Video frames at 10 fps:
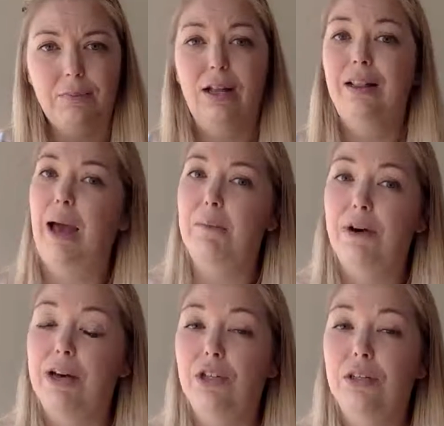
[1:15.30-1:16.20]

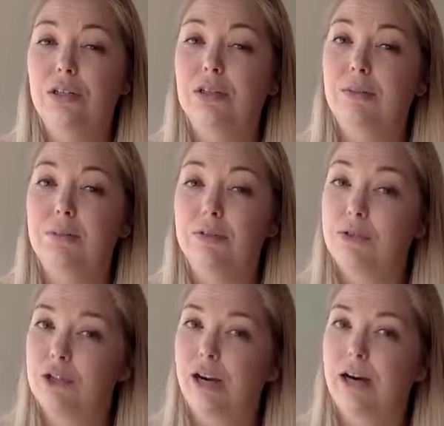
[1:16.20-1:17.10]
collaboration in terms of
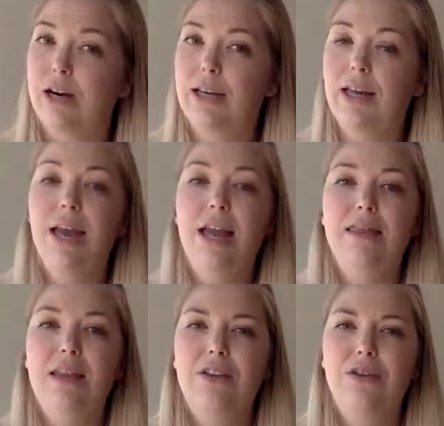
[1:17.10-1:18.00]
sharing,
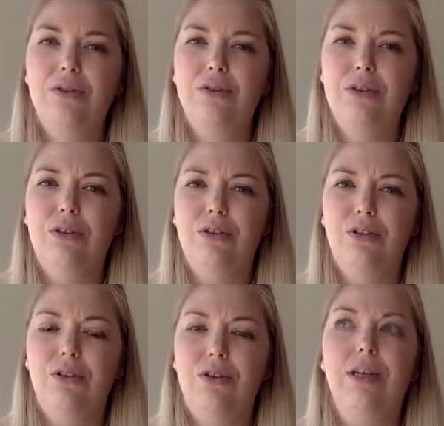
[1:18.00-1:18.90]
then your
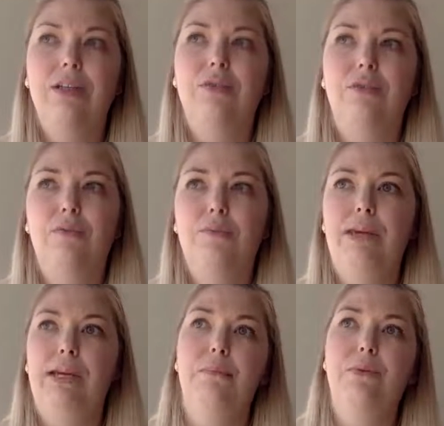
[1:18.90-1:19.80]
learning sort of
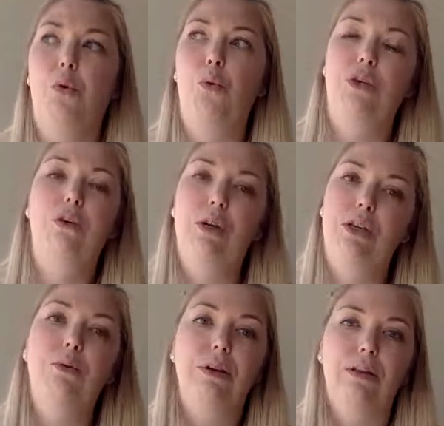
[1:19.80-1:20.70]
becomes only what
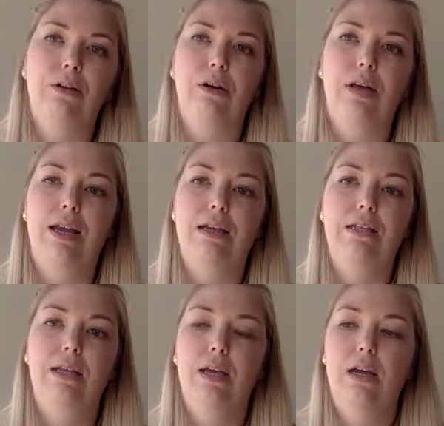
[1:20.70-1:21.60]
you can learn and
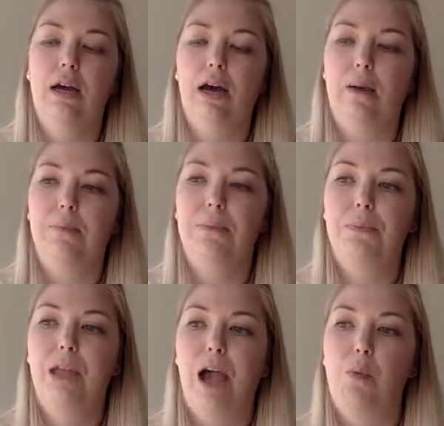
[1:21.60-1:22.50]

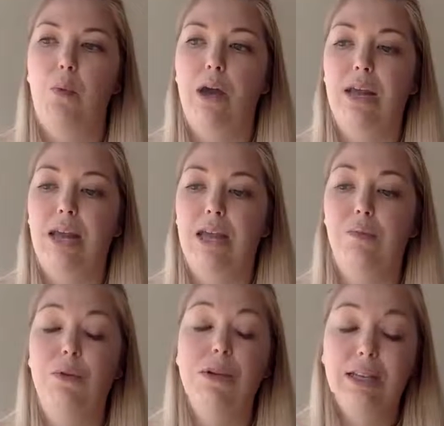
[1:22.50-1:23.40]
not what a
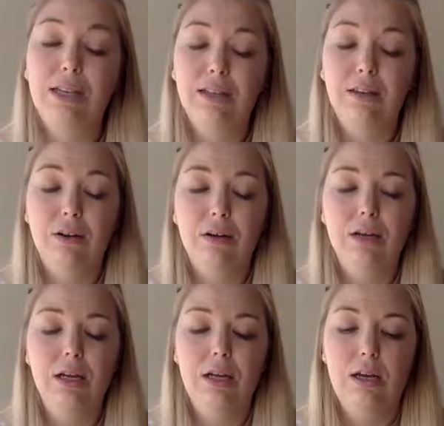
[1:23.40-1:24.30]
community can learn.
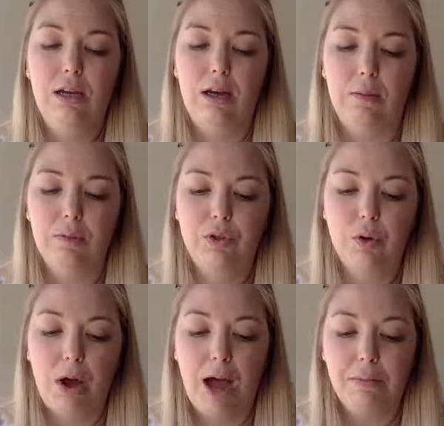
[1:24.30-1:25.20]

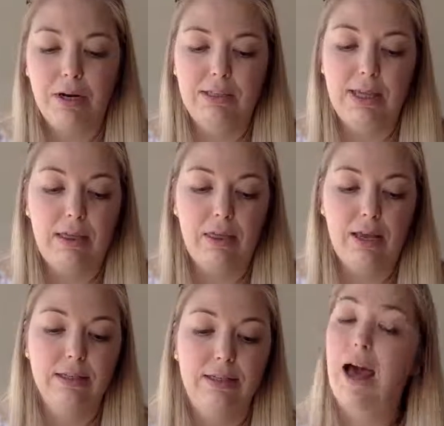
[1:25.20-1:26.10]
So I'm going to take
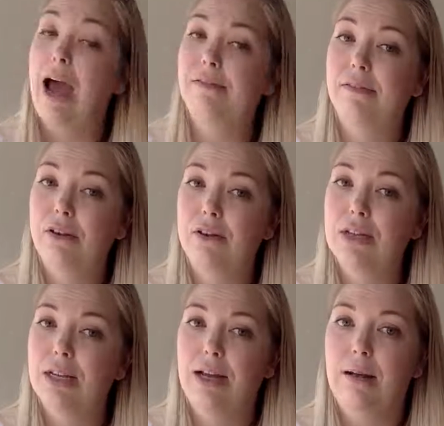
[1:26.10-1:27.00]
things that I've learned,
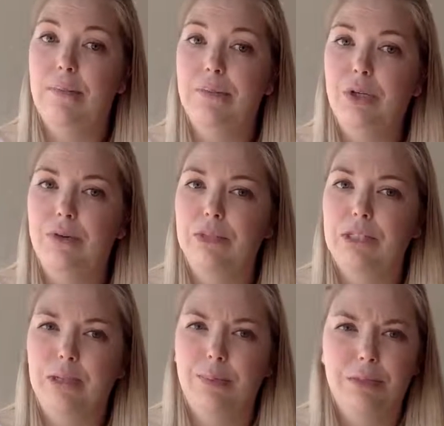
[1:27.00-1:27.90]
sort of
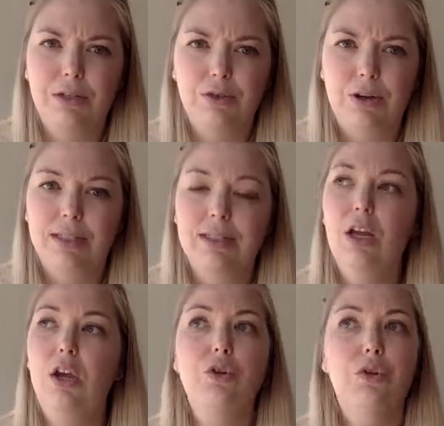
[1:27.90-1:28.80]
tips and
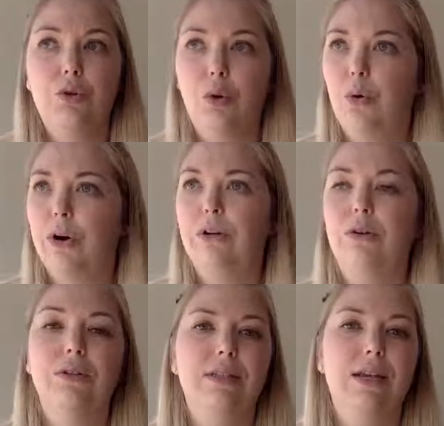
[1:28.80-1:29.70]
tricks,
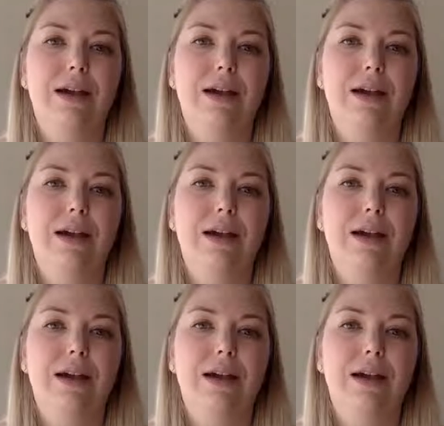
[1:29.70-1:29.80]
tutorials,